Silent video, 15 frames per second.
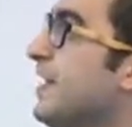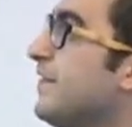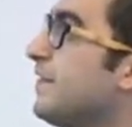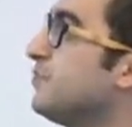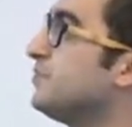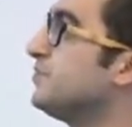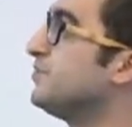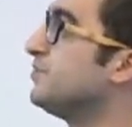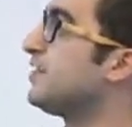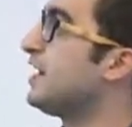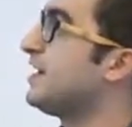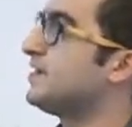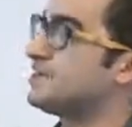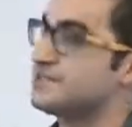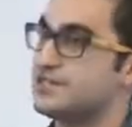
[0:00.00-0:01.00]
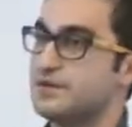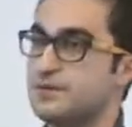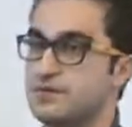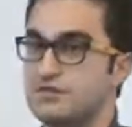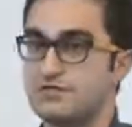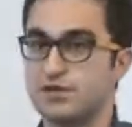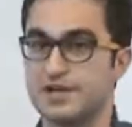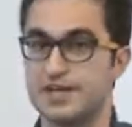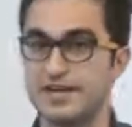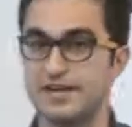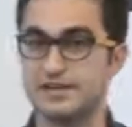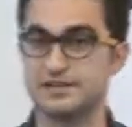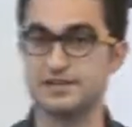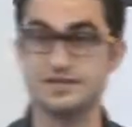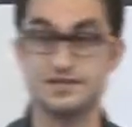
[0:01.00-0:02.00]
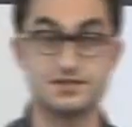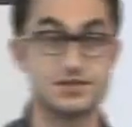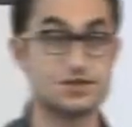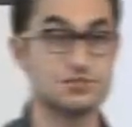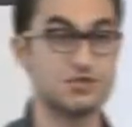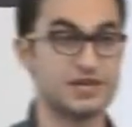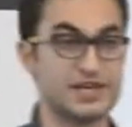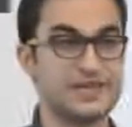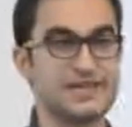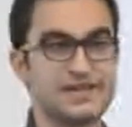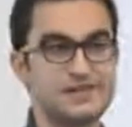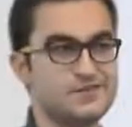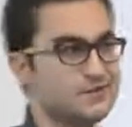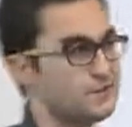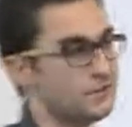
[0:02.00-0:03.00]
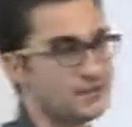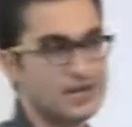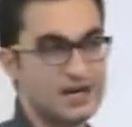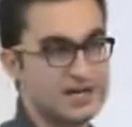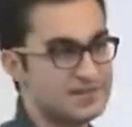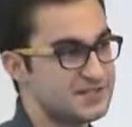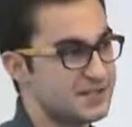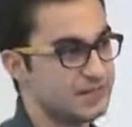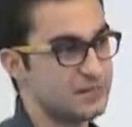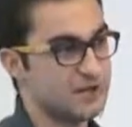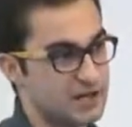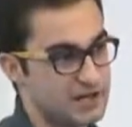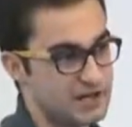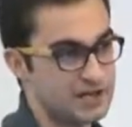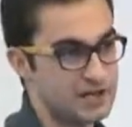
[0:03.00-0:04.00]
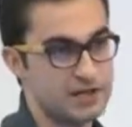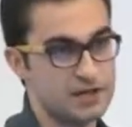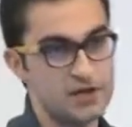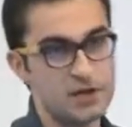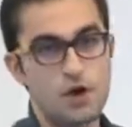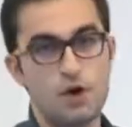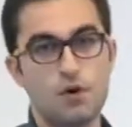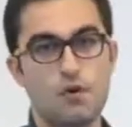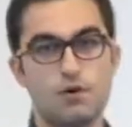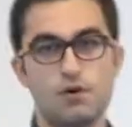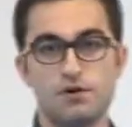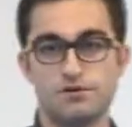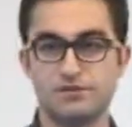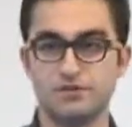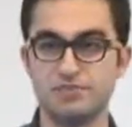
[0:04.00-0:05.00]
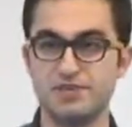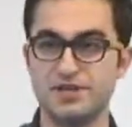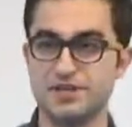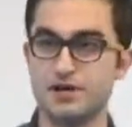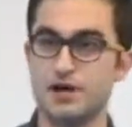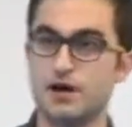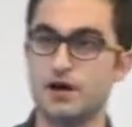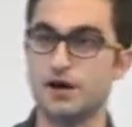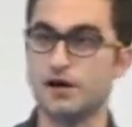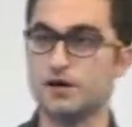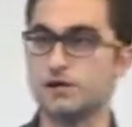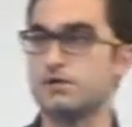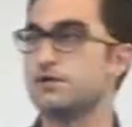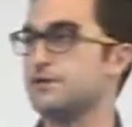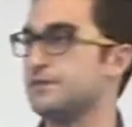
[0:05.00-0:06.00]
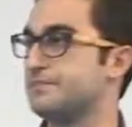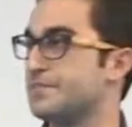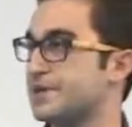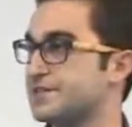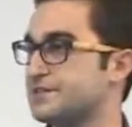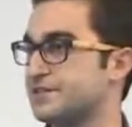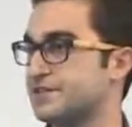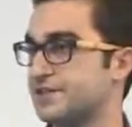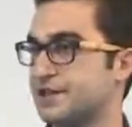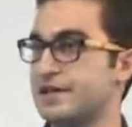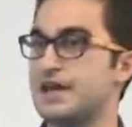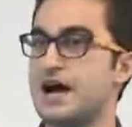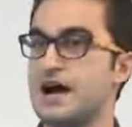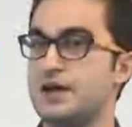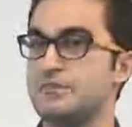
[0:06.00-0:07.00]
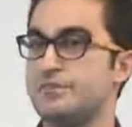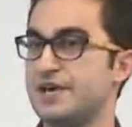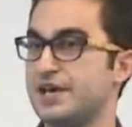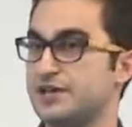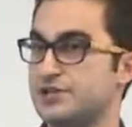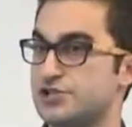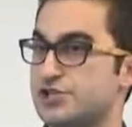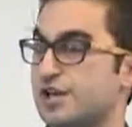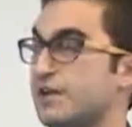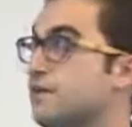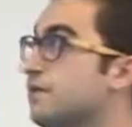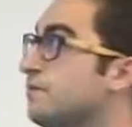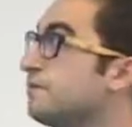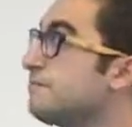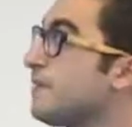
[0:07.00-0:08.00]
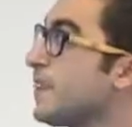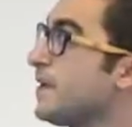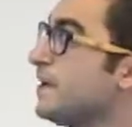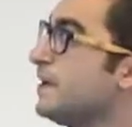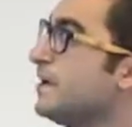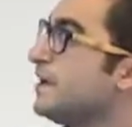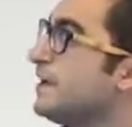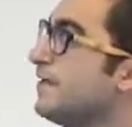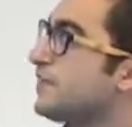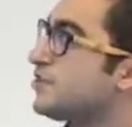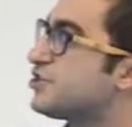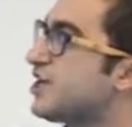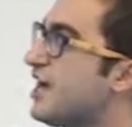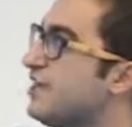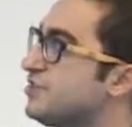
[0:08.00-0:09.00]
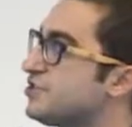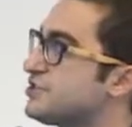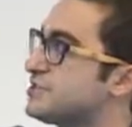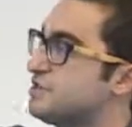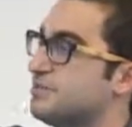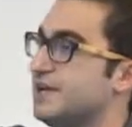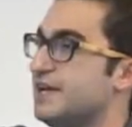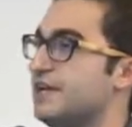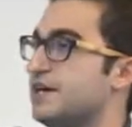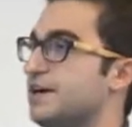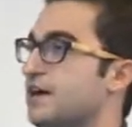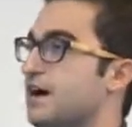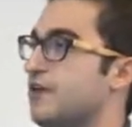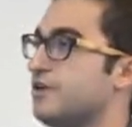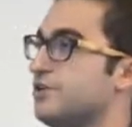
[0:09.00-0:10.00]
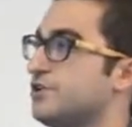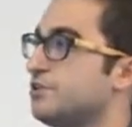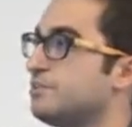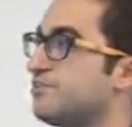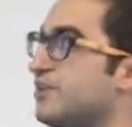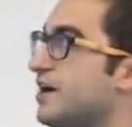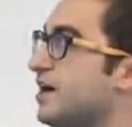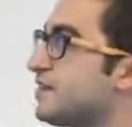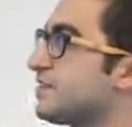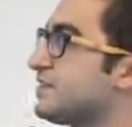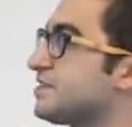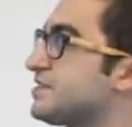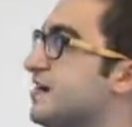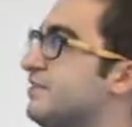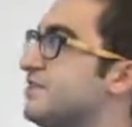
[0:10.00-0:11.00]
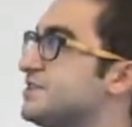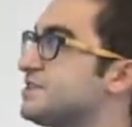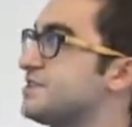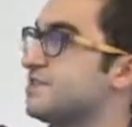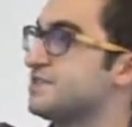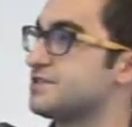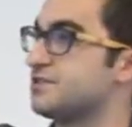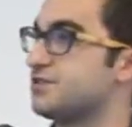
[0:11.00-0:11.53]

and the blue line is the number of organic leads that you're bringing in, either through content marketing or through PR or basically a non-paid channel. Now, the challenge is depending on how good your product is, obviously, this